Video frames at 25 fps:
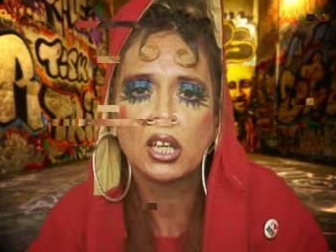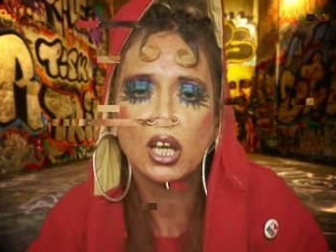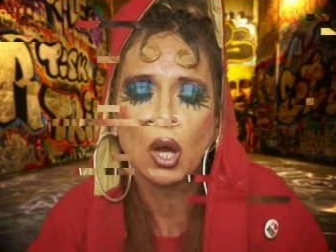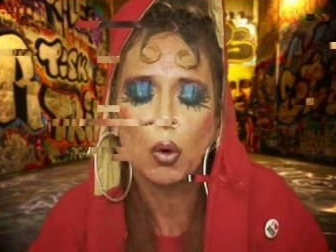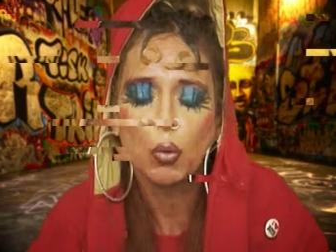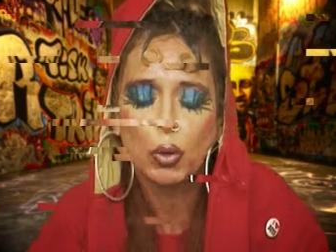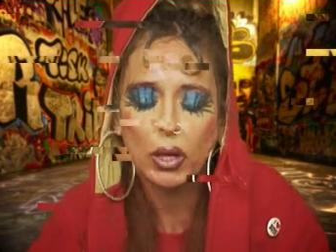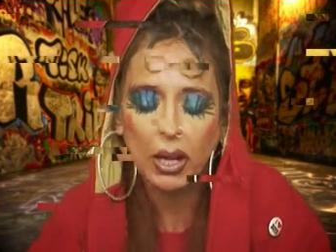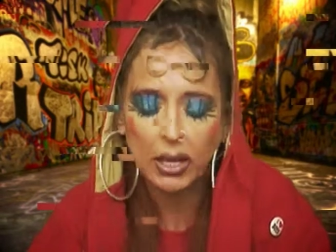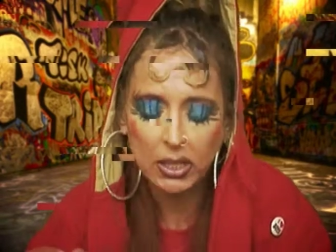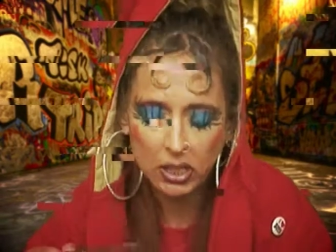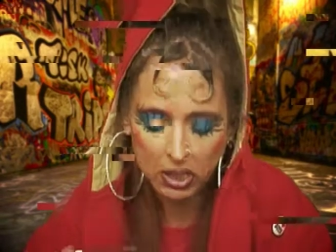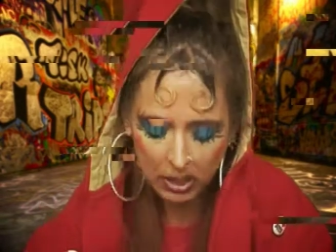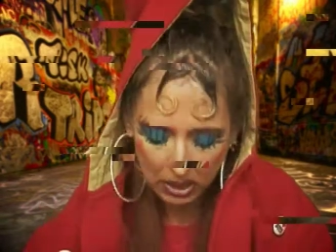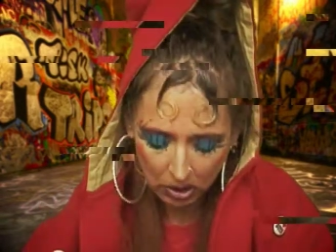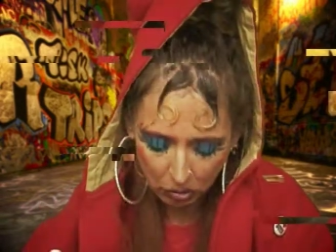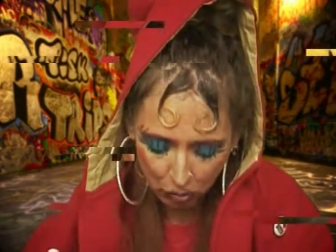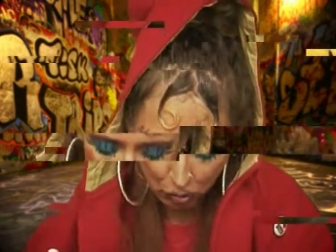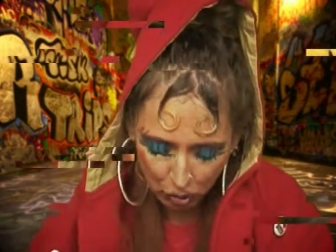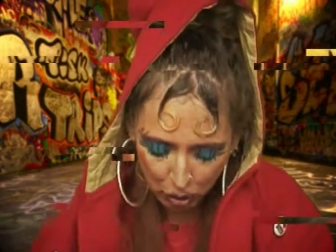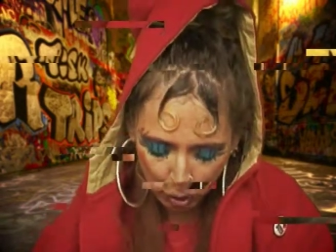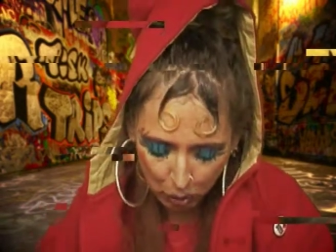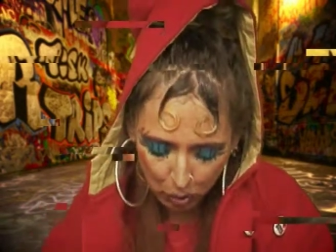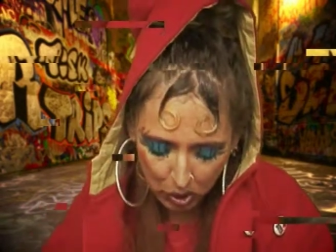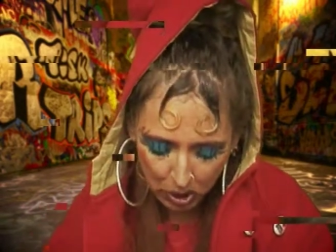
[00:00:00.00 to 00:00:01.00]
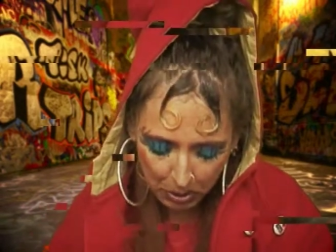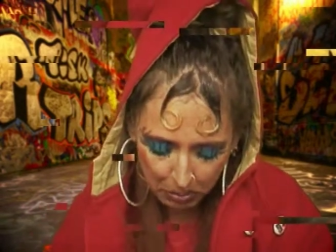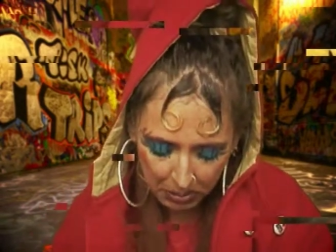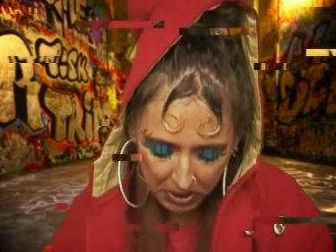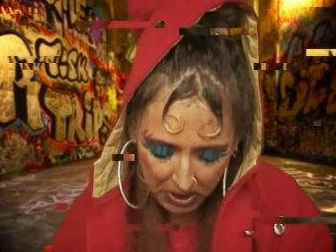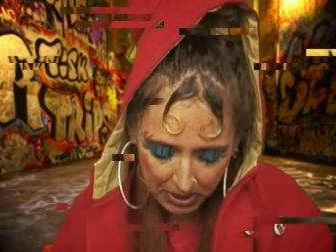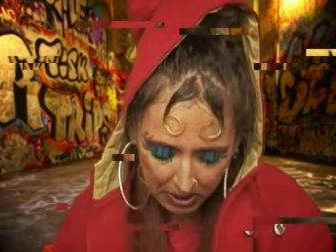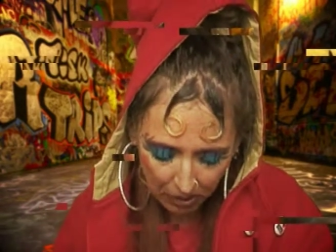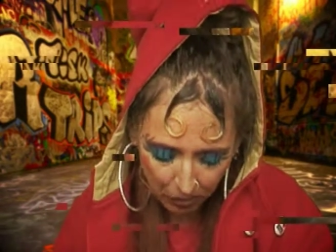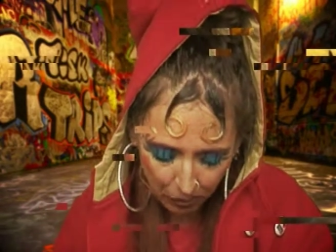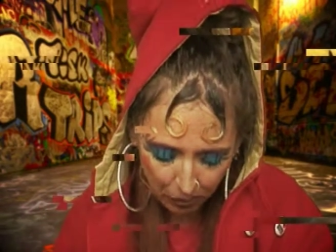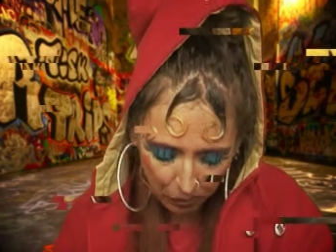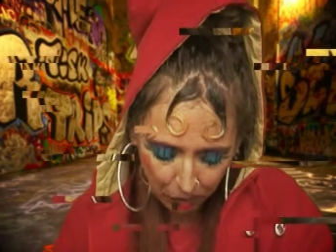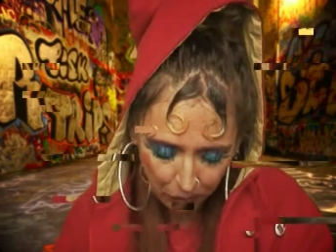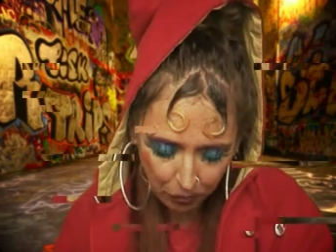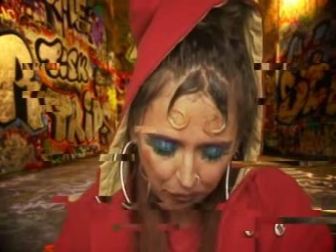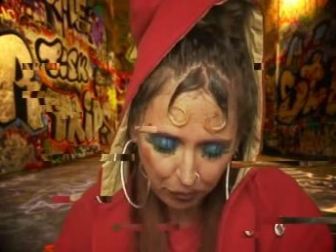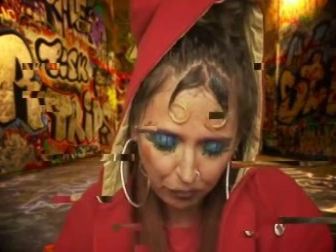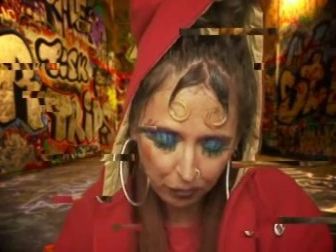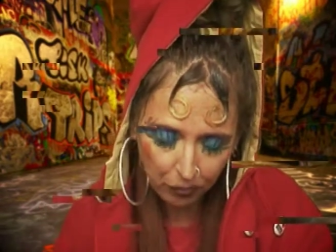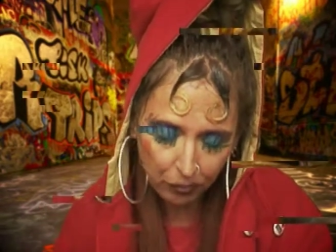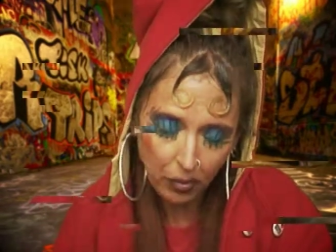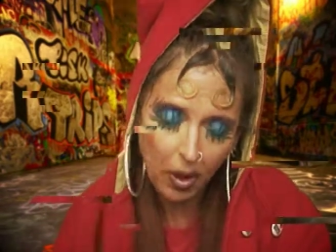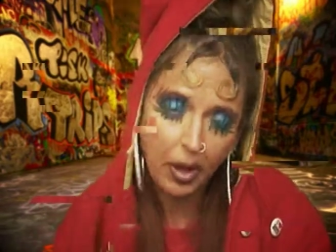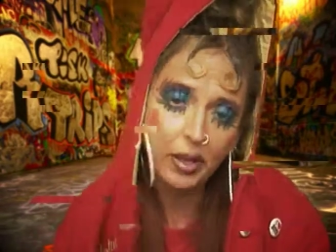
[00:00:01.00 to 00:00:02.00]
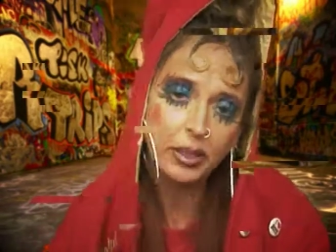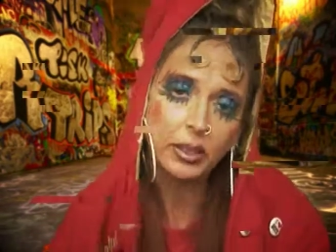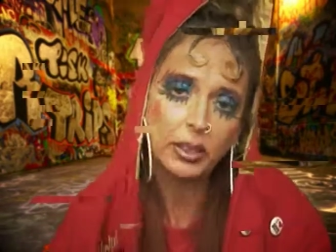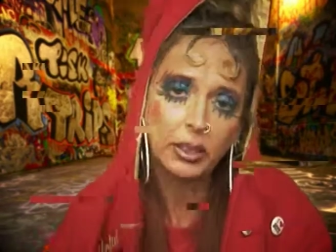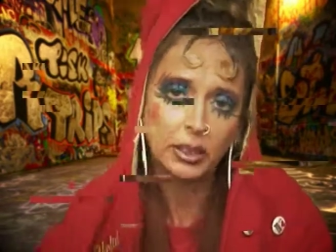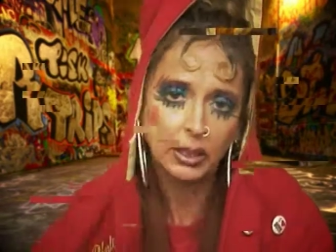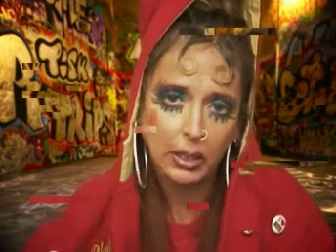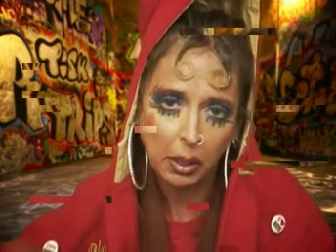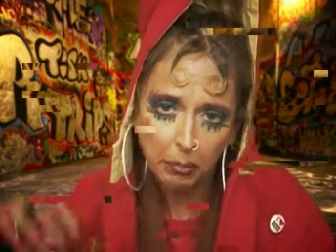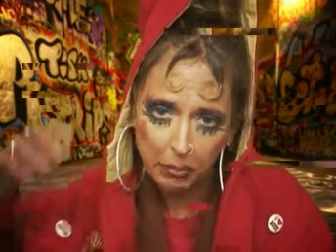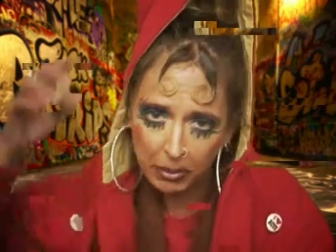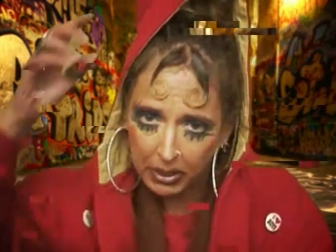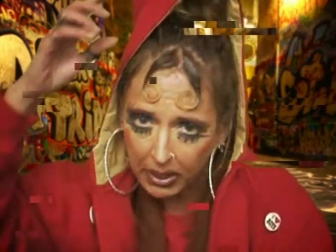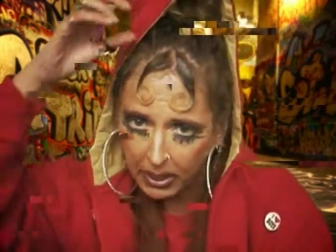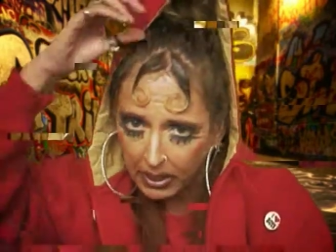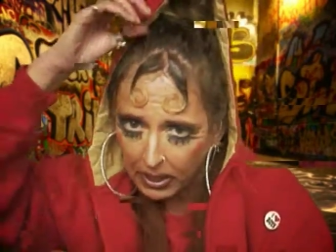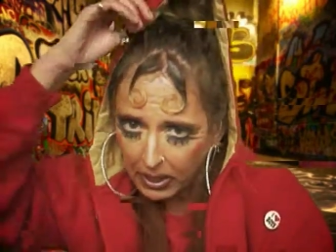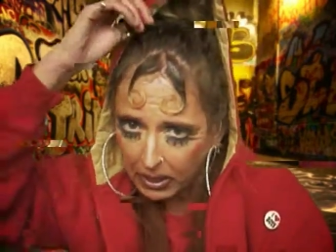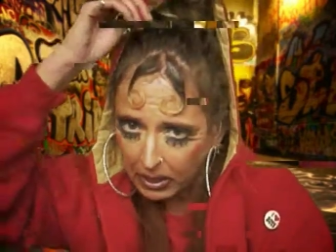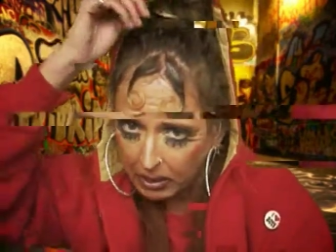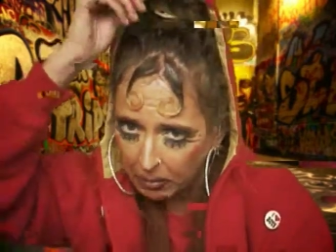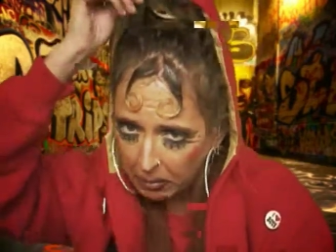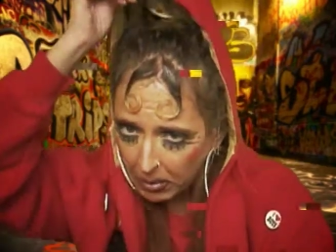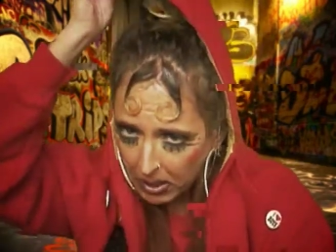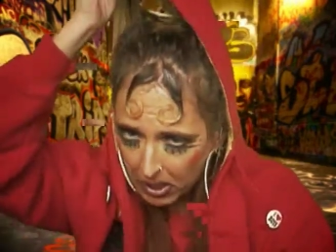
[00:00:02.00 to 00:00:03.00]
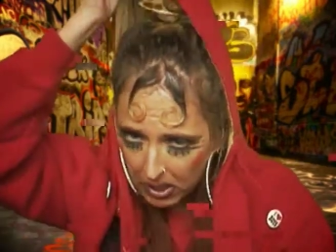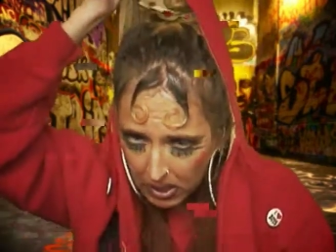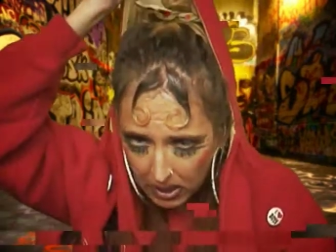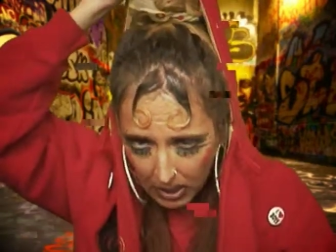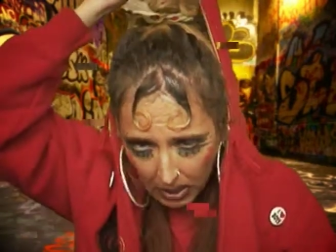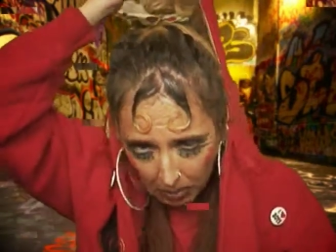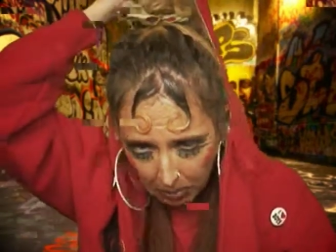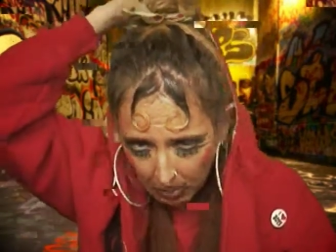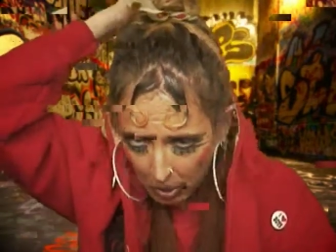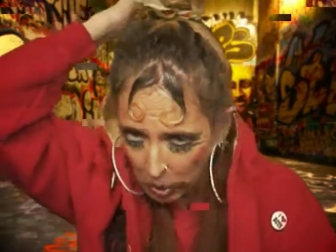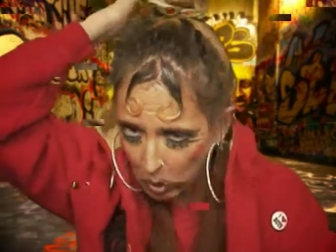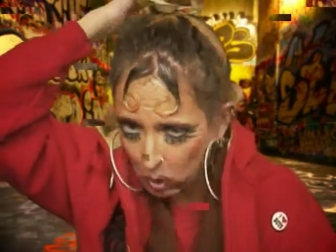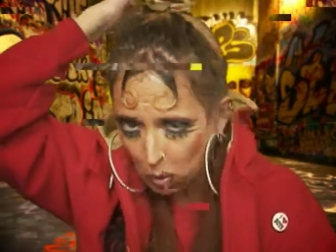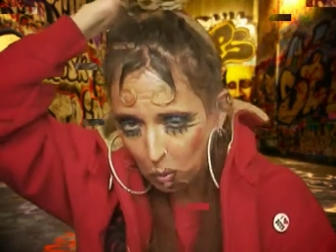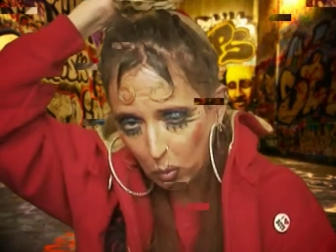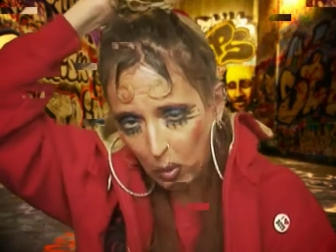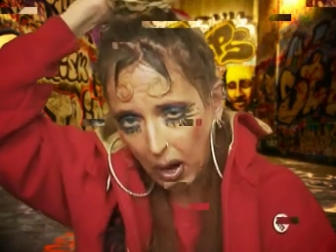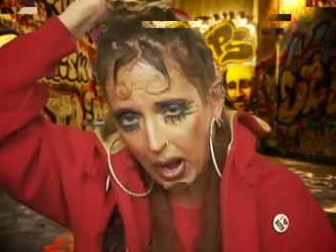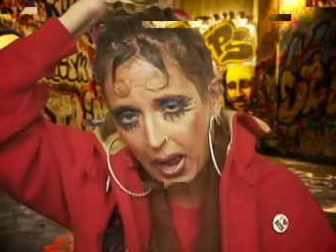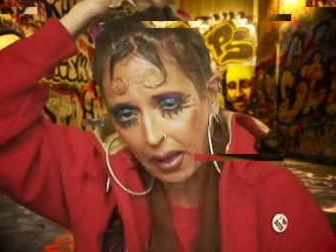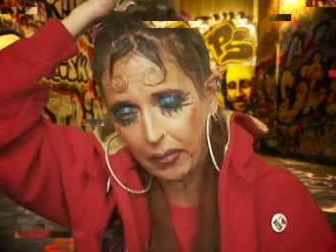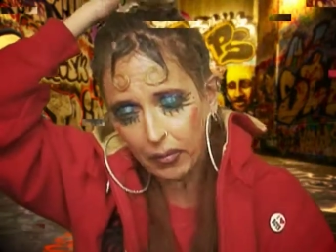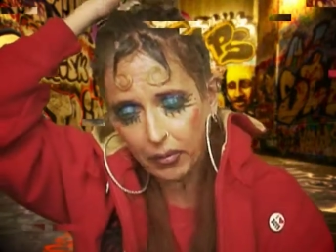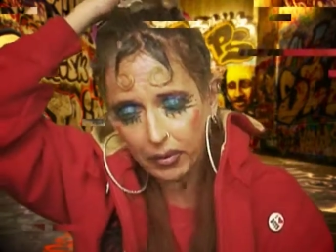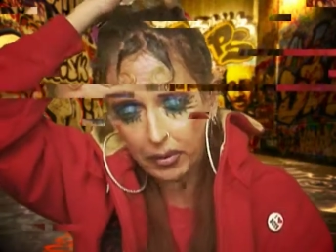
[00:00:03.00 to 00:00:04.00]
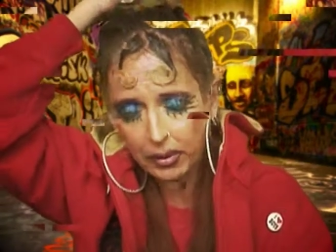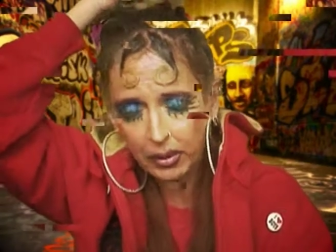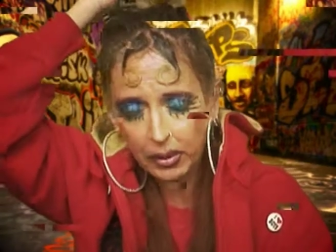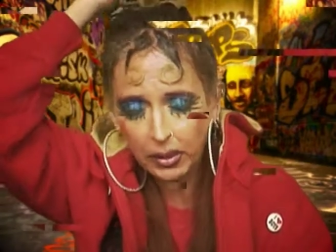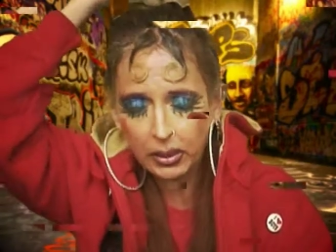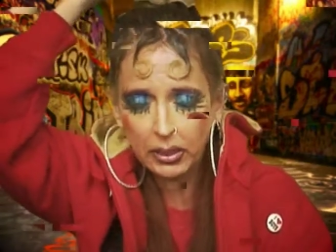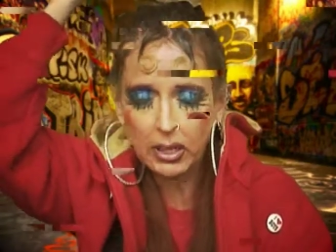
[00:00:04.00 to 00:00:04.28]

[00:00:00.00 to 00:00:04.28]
I would like to introduce myself. My name is Kimmy Sue Anne